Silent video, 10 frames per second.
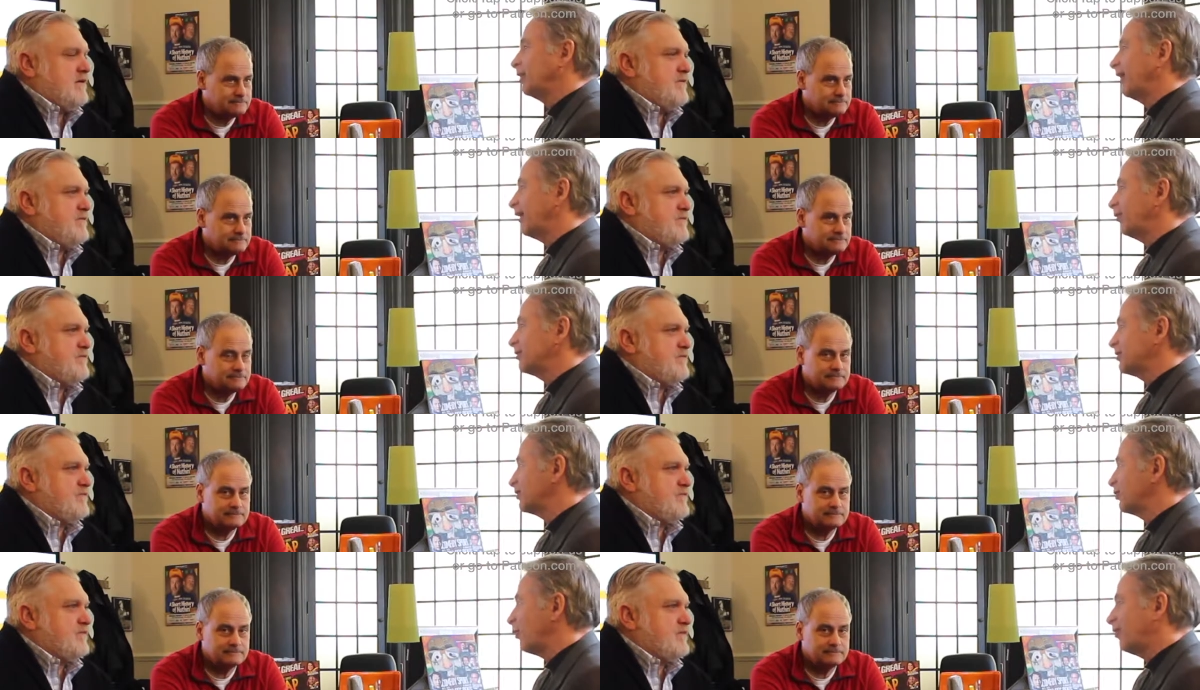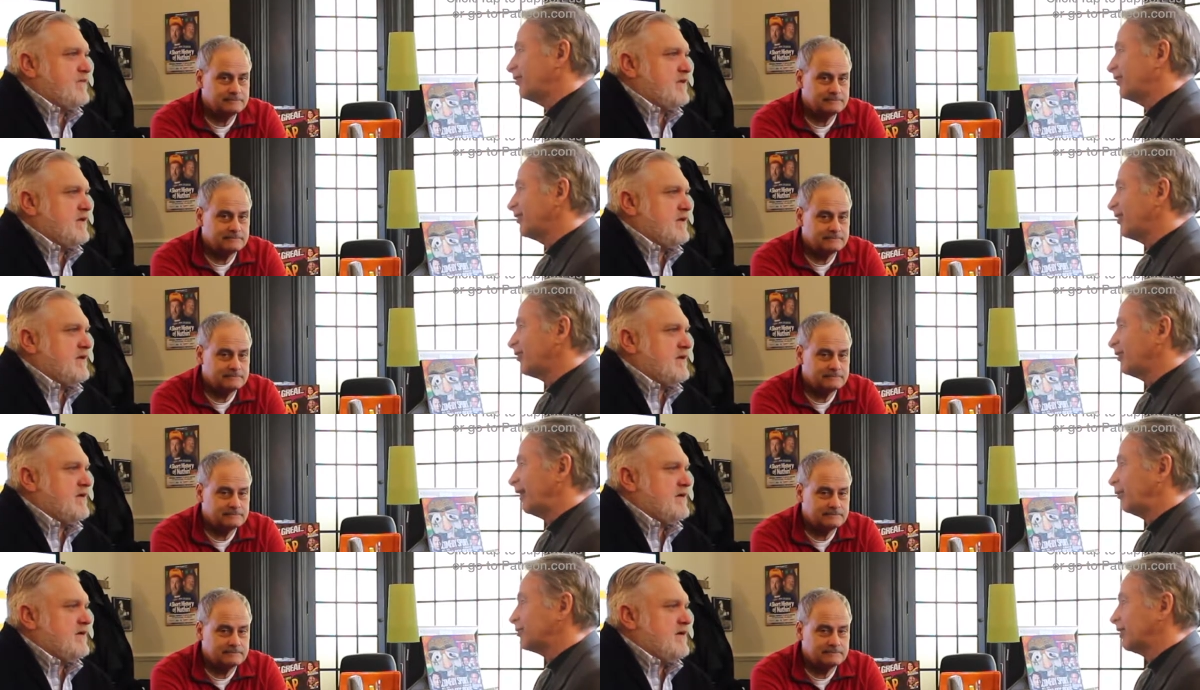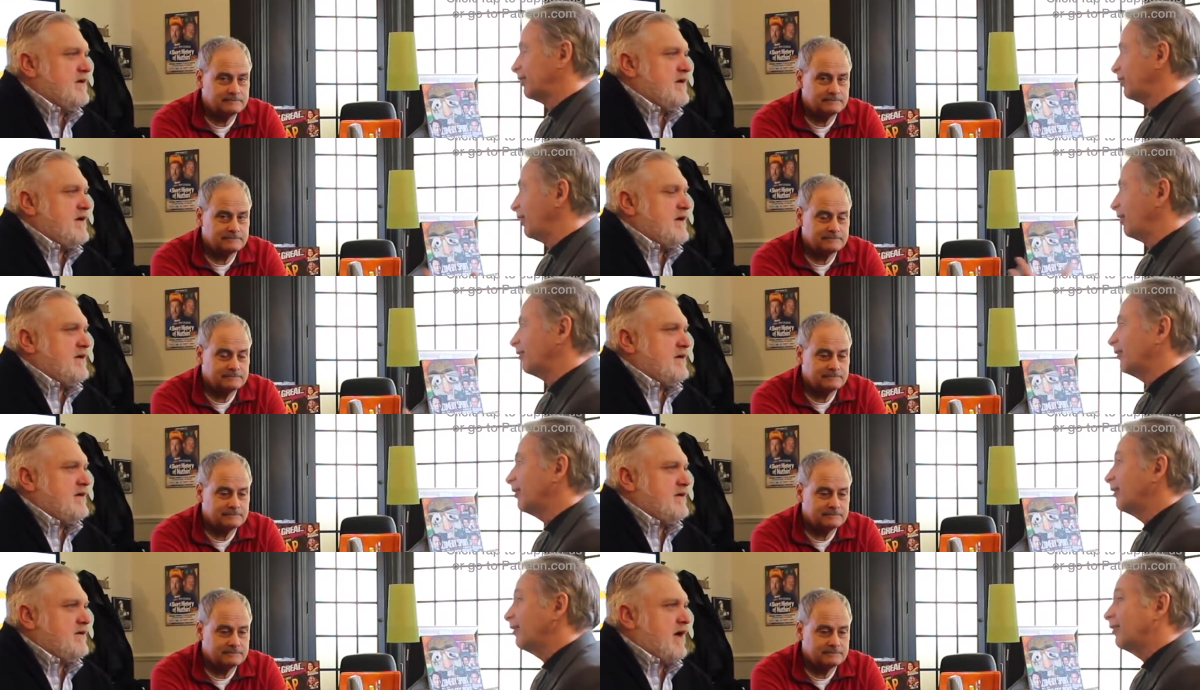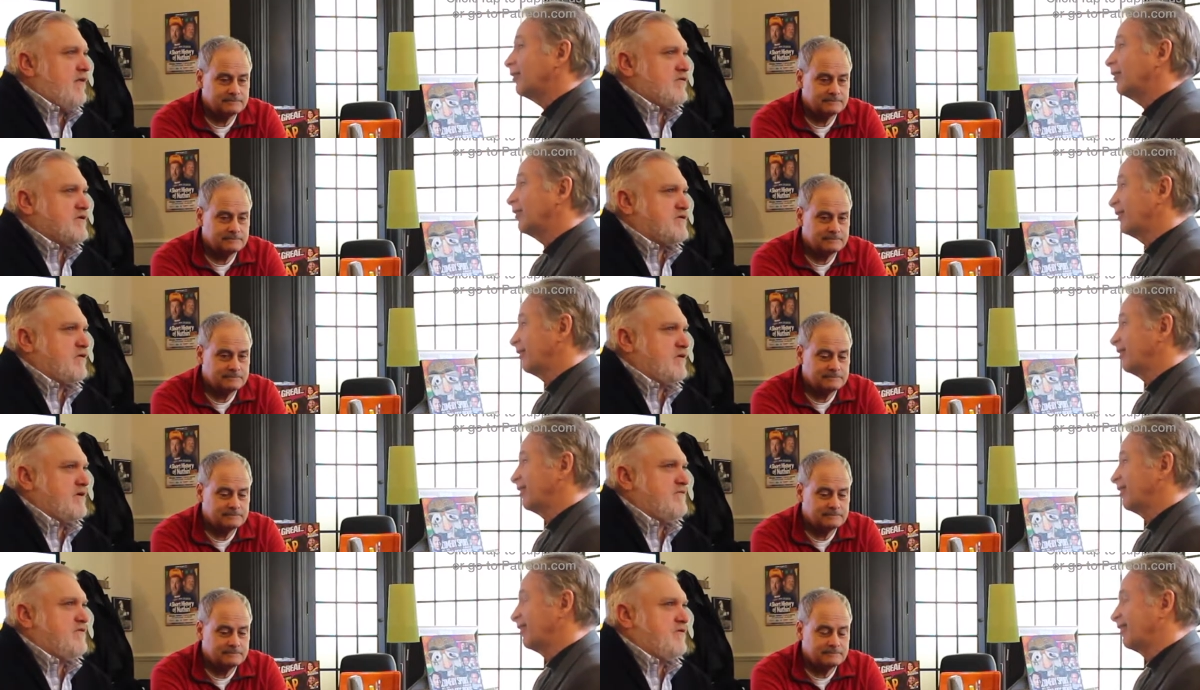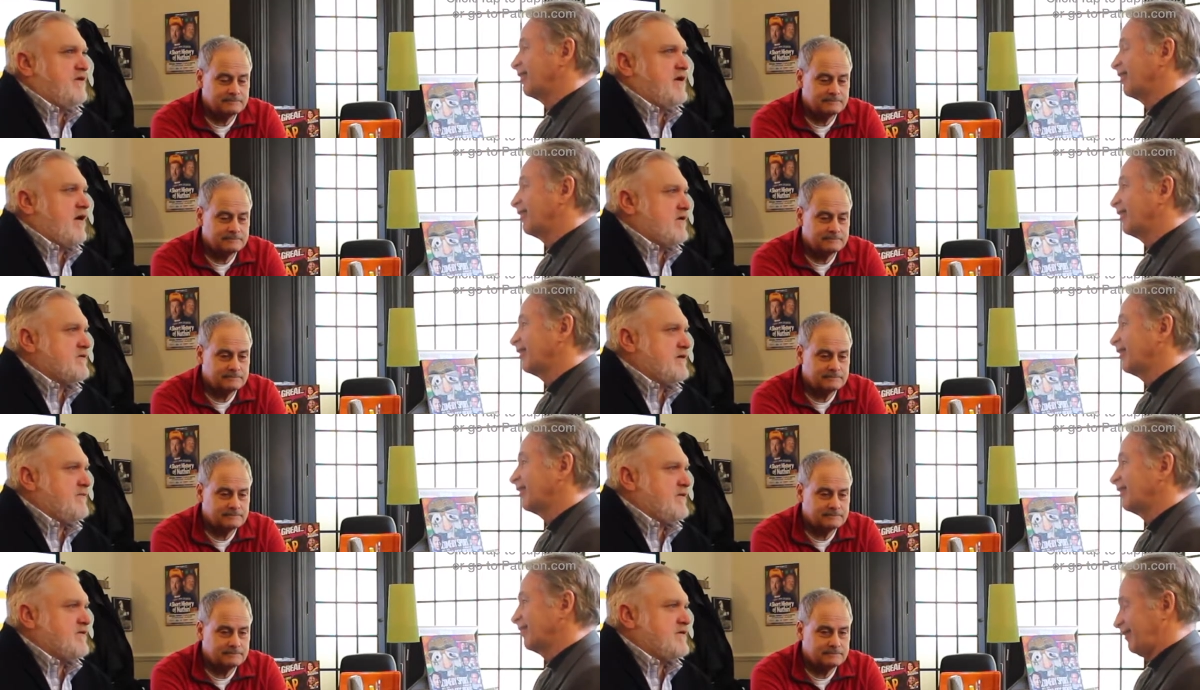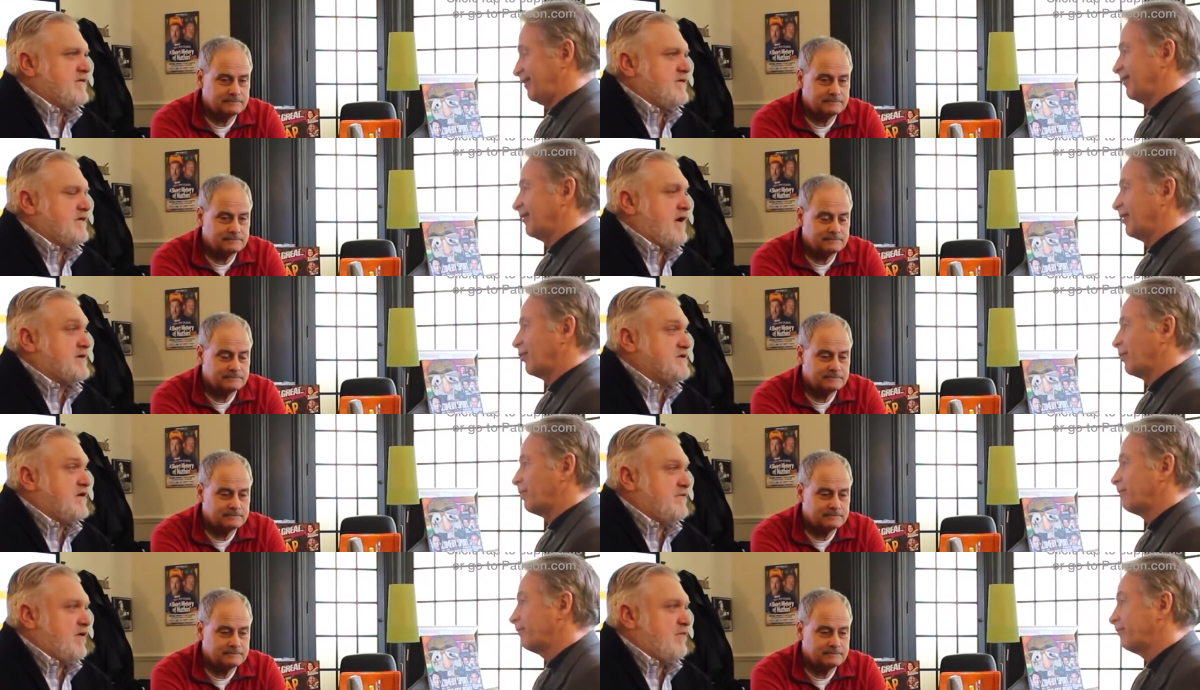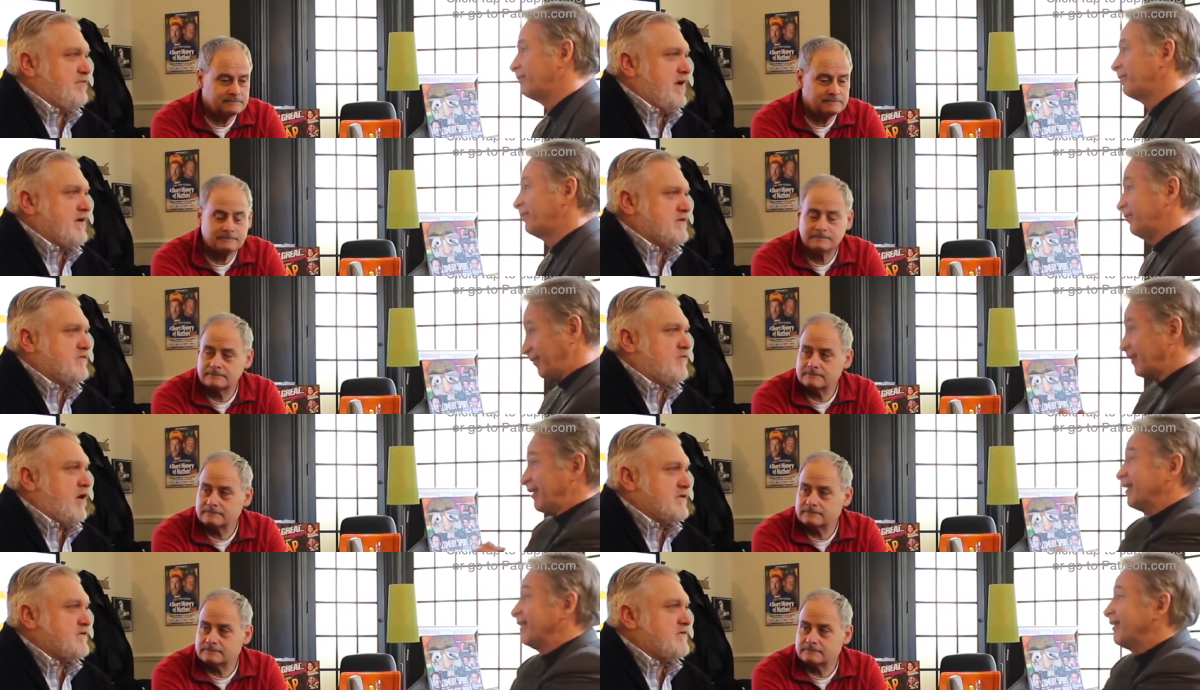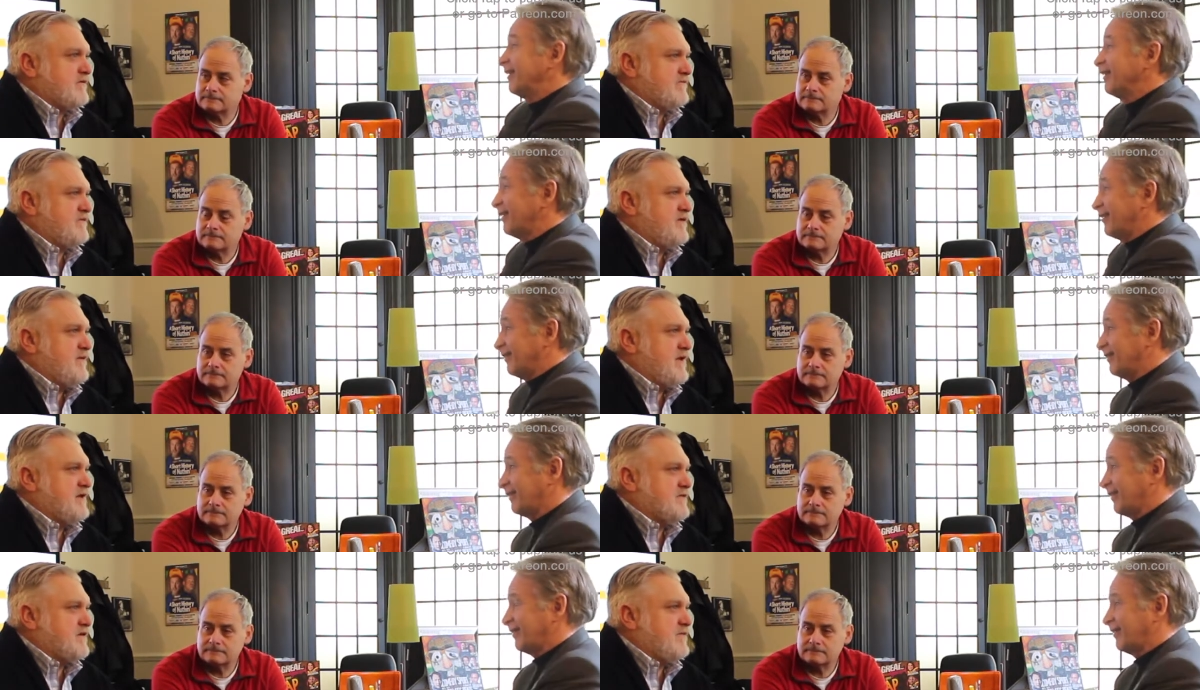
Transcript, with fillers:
Speaker 1: one language and 12 in another language like
Speaker 2: yeah yeah there's a total of 30 artists coming this year it's actually our, our biggest roster of comedians